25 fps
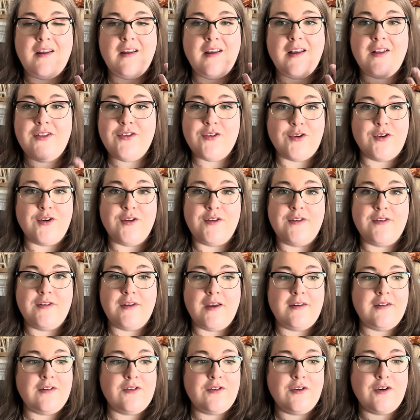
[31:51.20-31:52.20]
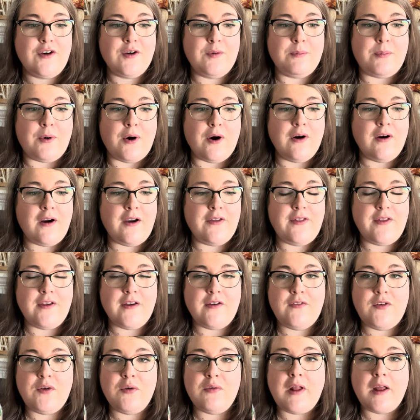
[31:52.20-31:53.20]
It's a good scent. It's a good bar. I think
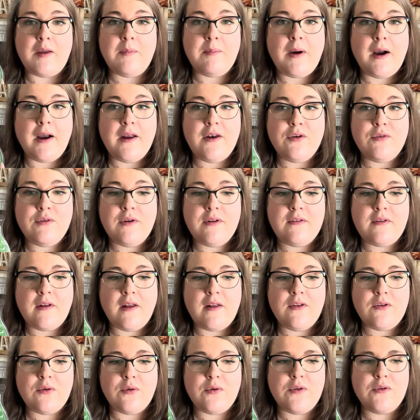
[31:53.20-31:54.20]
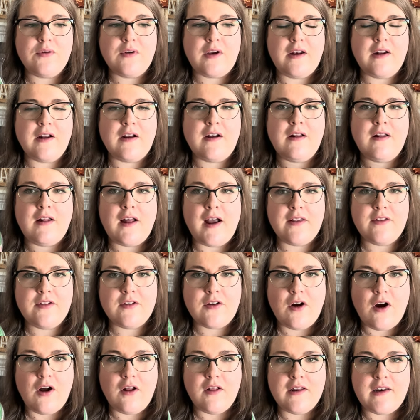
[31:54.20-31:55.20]
if you like pine tree scents or those kind of classic
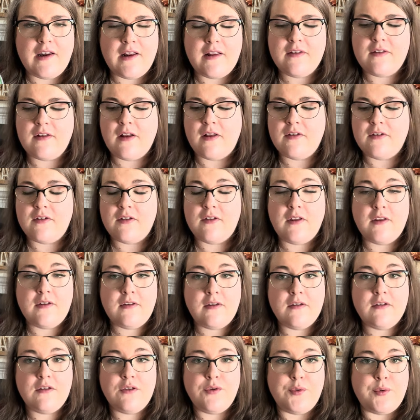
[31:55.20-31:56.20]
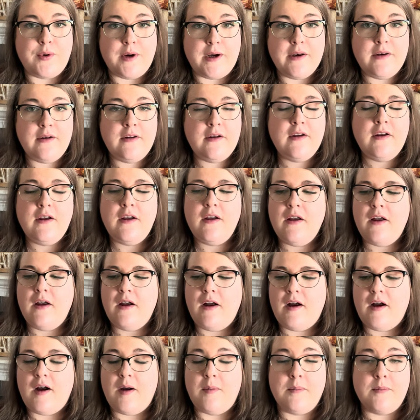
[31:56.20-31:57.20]
holiday scents, this is the one.
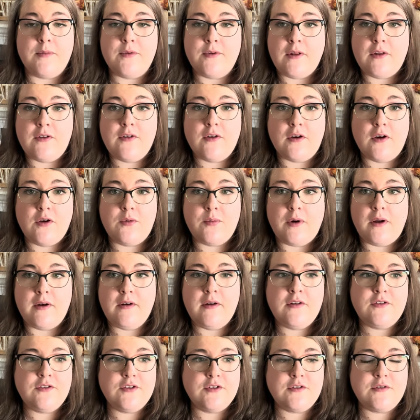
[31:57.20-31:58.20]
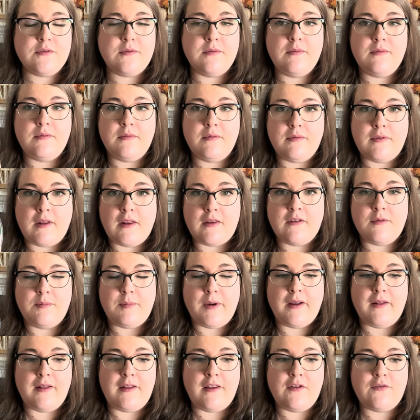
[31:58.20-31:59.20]
Um, so that's a good one. Just that's
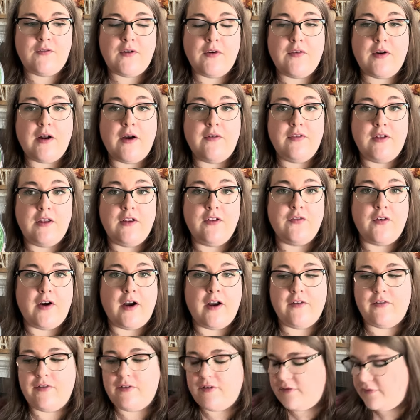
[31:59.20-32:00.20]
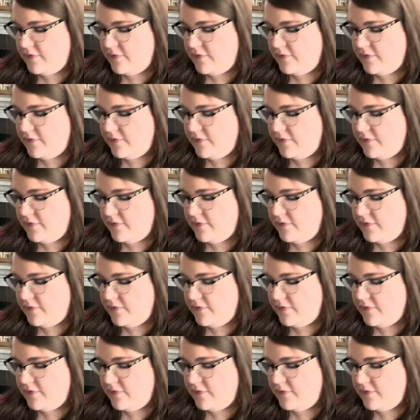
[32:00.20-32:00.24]
my least favorite of these five.